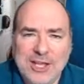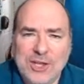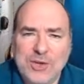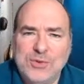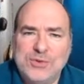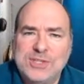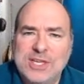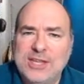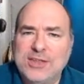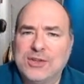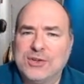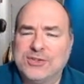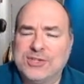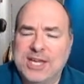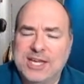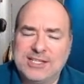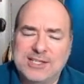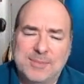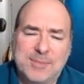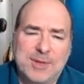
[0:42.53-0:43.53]
see they'll
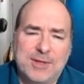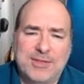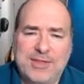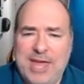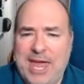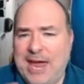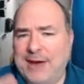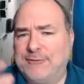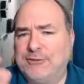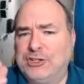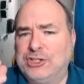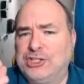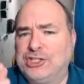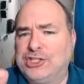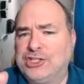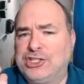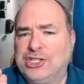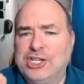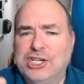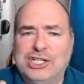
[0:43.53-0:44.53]
say something, the
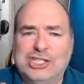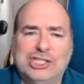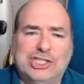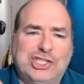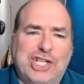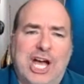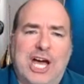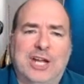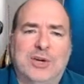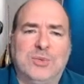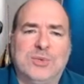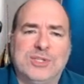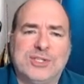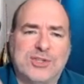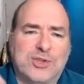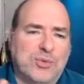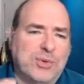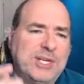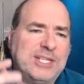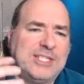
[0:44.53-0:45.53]
average shot was
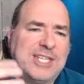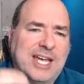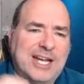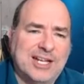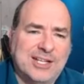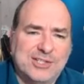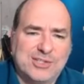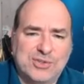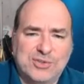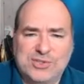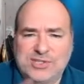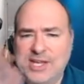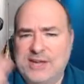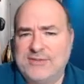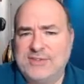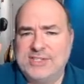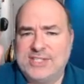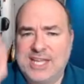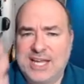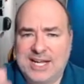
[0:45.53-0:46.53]
3 seconds or
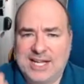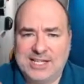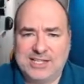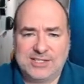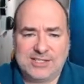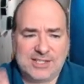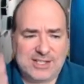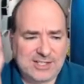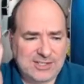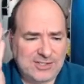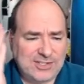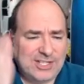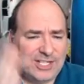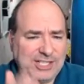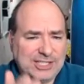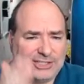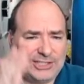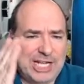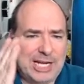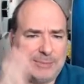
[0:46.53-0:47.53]
7 seconds. It's
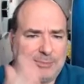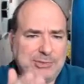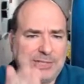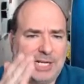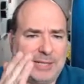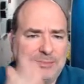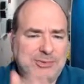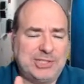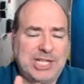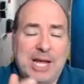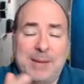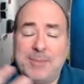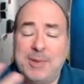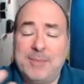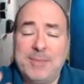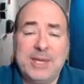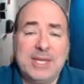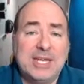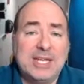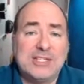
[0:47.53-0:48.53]
chop, chop, chop. I
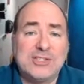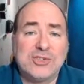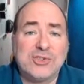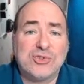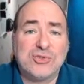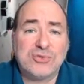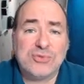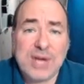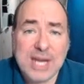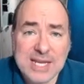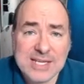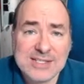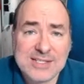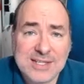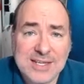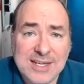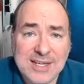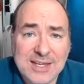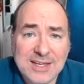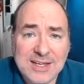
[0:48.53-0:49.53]
mean, it's
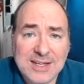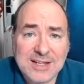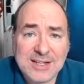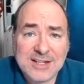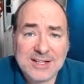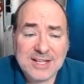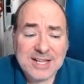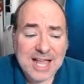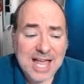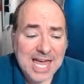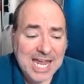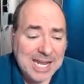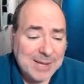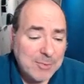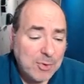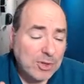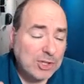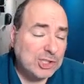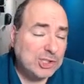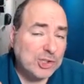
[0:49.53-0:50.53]
crazy. And I'm
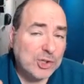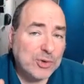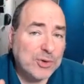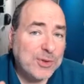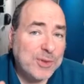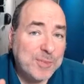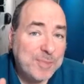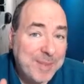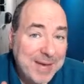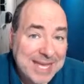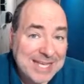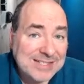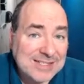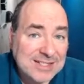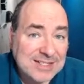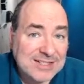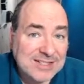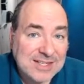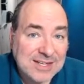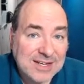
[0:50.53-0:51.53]
only showing you the
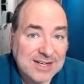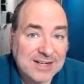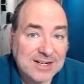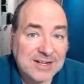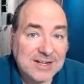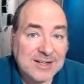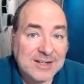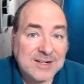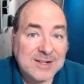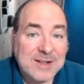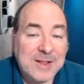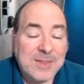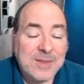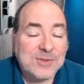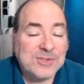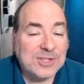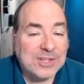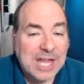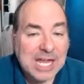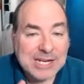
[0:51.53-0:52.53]
basics here.
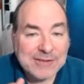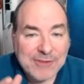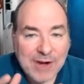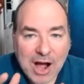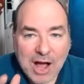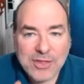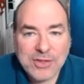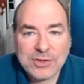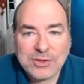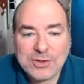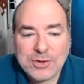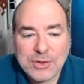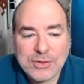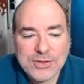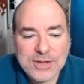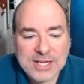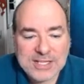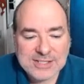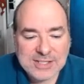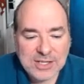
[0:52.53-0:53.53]
There's a lot of other little
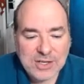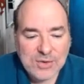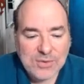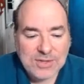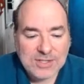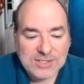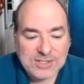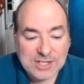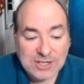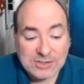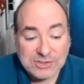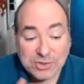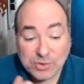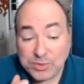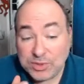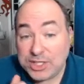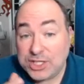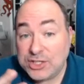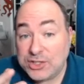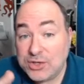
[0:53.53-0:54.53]
things that you can start to
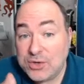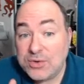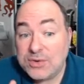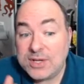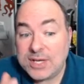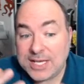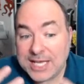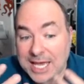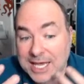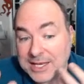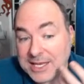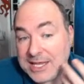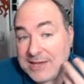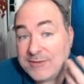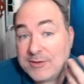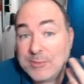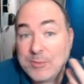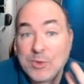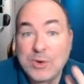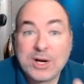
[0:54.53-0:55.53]
really do to get
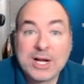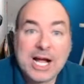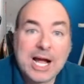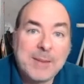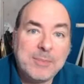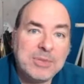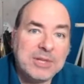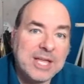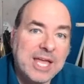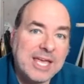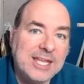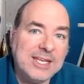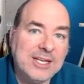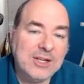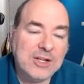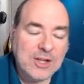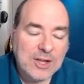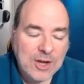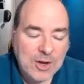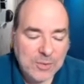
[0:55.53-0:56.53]
even more complicated
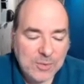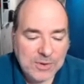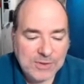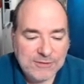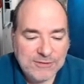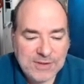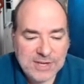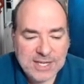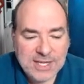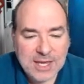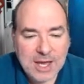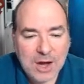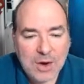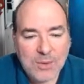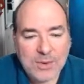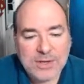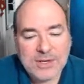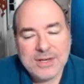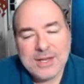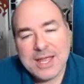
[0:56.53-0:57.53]
with video.
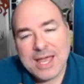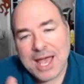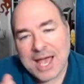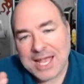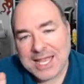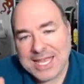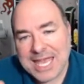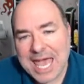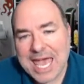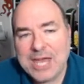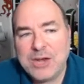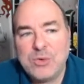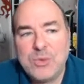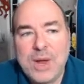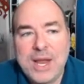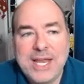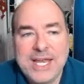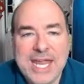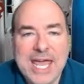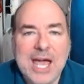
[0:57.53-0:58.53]
And again,
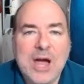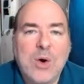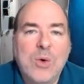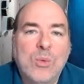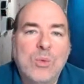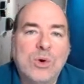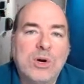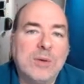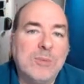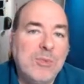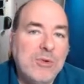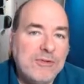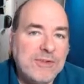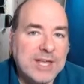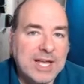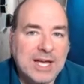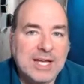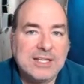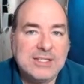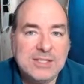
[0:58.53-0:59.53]
right now, we're
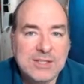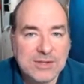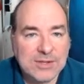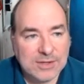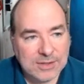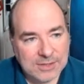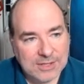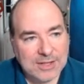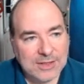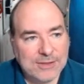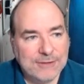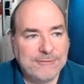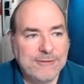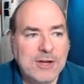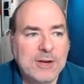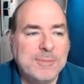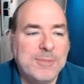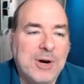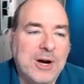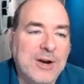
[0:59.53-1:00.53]
moving on to the
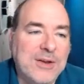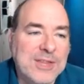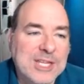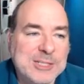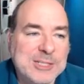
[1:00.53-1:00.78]
fun part, the